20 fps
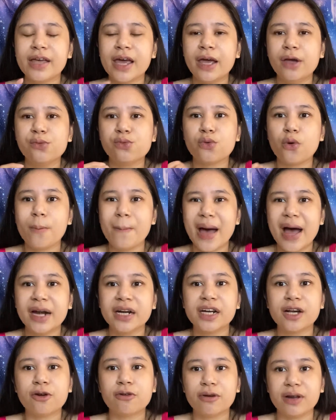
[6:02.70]
a
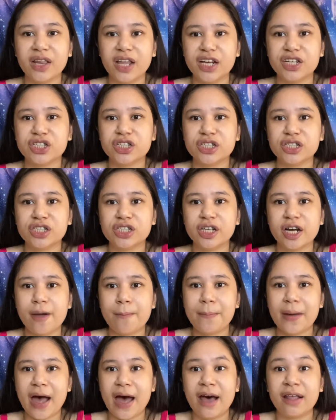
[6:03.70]
romantic
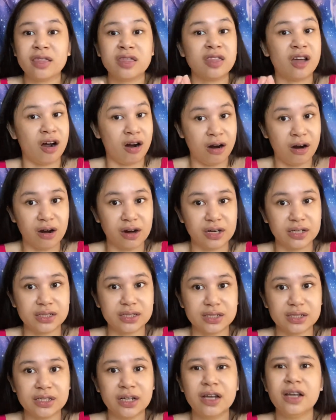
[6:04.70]
relationship at the heart.
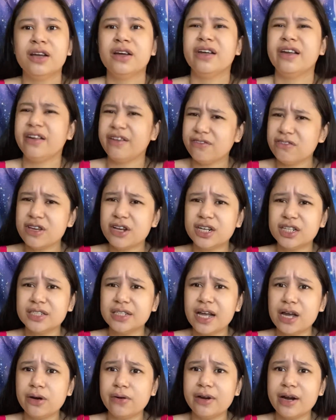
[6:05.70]
If you
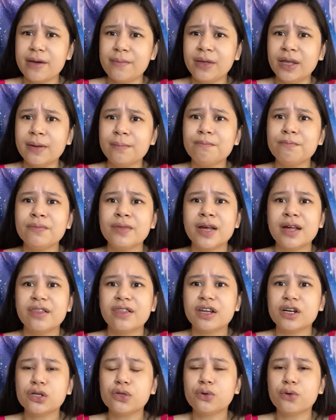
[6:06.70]
understand what I mean,
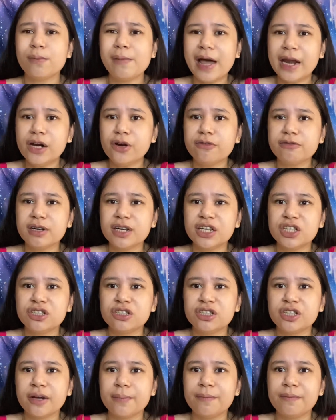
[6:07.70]
there's a romantic
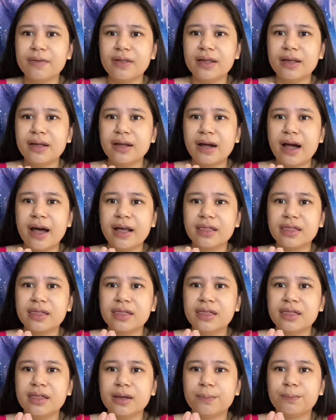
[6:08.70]
relationship at
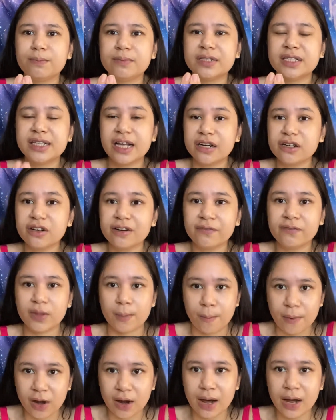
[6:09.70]
the center of the
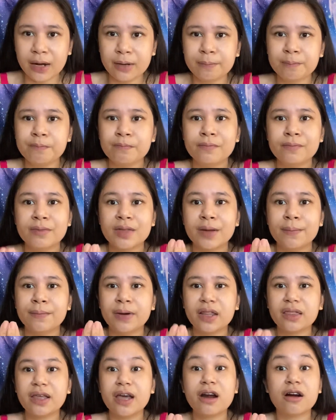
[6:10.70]
plot,
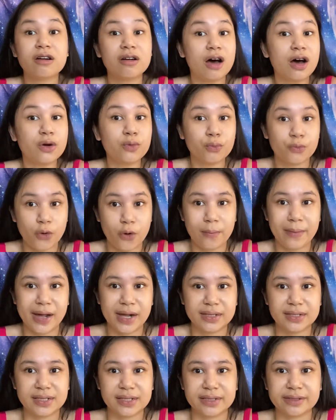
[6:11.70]
but they are not
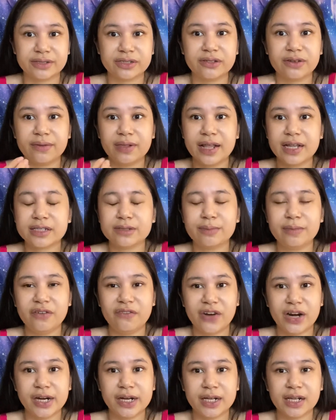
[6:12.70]
romances, so that be
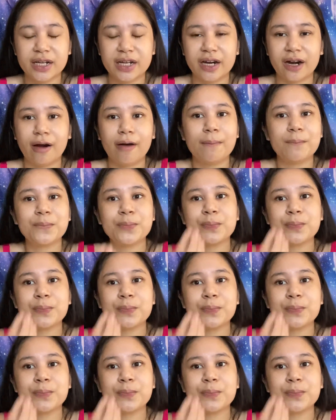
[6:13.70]
very clear.